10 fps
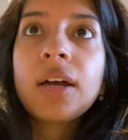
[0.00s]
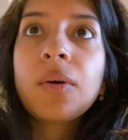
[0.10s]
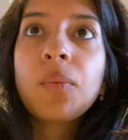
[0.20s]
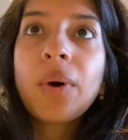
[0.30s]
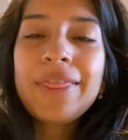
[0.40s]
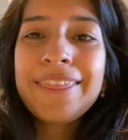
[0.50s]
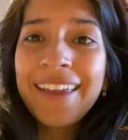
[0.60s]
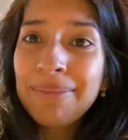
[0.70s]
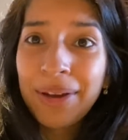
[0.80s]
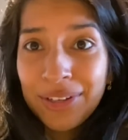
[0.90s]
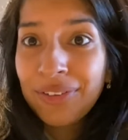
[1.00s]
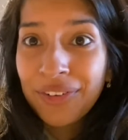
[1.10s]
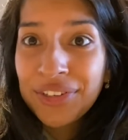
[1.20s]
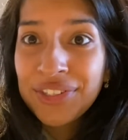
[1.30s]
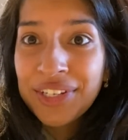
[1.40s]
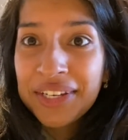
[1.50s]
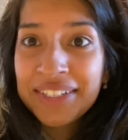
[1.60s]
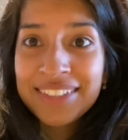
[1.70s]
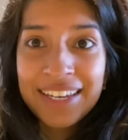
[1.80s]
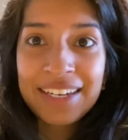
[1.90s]
One thing about university
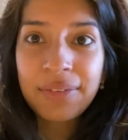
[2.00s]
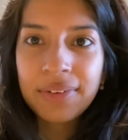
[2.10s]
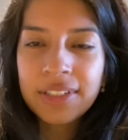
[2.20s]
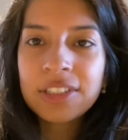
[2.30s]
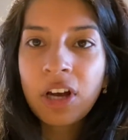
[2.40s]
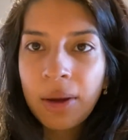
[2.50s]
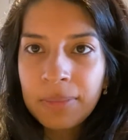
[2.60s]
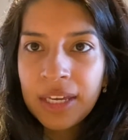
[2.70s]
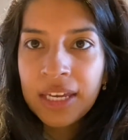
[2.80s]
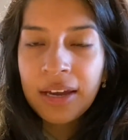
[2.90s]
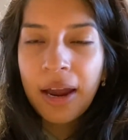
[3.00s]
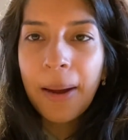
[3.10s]
is that it really taught me